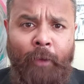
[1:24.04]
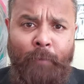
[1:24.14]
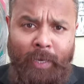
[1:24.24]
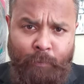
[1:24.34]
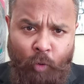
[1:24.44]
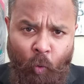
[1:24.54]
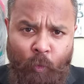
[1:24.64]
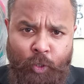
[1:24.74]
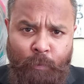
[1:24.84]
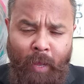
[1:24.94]
i've been
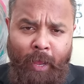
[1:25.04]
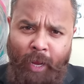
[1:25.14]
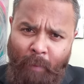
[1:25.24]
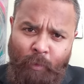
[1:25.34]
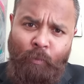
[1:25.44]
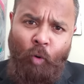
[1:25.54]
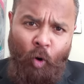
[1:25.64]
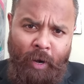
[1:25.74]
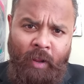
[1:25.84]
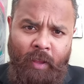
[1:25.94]
approached by a couple of
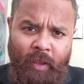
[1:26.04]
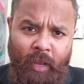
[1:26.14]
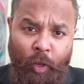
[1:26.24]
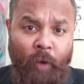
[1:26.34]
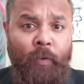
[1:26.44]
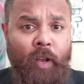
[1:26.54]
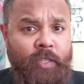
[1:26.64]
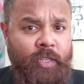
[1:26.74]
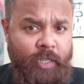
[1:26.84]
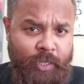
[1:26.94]
more
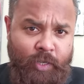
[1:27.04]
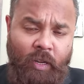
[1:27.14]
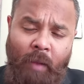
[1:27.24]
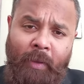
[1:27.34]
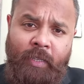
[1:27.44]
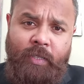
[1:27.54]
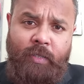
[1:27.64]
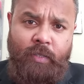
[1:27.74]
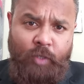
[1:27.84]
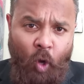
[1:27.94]
universities to come and
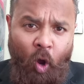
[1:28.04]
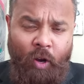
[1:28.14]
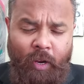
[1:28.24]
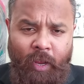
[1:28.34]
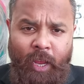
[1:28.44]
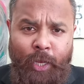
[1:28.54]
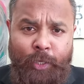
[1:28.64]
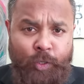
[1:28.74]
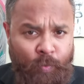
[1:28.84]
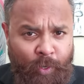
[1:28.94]
talk
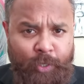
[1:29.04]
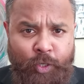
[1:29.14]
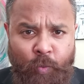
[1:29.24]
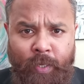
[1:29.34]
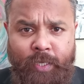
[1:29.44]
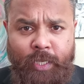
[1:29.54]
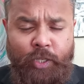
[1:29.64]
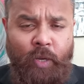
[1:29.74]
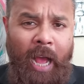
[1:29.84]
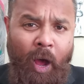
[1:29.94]
to their students
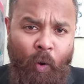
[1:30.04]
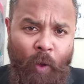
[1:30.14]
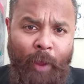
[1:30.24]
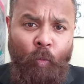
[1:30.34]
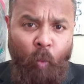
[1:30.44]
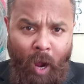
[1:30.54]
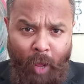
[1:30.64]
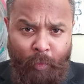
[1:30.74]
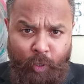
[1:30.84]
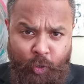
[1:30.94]
as to how and
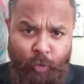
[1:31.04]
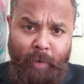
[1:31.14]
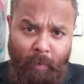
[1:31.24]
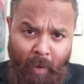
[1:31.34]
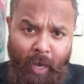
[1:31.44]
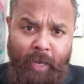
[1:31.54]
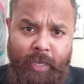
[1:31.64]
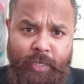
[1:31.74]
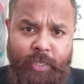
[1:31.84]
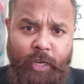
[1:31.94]
why they should
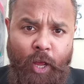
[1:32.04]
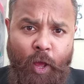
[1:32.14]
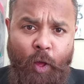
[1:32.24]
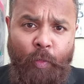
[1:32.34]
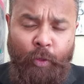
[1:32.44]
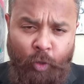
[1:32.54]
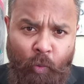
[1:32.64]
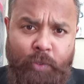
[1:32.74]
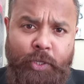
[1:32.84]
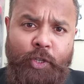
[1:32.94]
minimize the
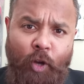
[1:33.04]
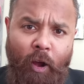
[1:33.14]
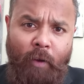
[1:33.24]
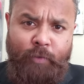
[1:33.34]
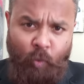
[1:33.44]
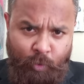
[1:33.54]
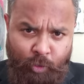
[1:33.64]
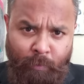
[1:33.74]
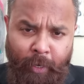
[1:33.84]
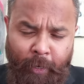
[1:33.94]
usage of
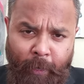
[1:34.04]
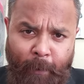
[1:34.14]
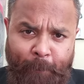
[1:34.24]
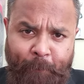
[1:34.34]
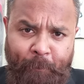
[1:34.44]
social media.